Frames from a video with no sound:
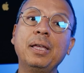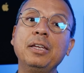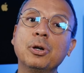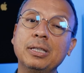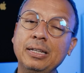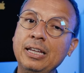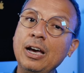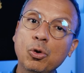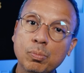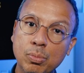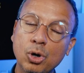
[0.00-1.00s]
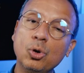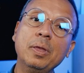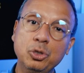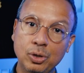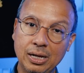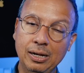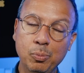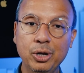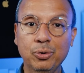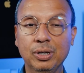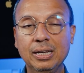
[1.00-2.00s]
I told you I had a bonus.
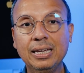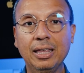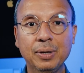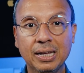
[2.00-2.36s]
Well, guess what?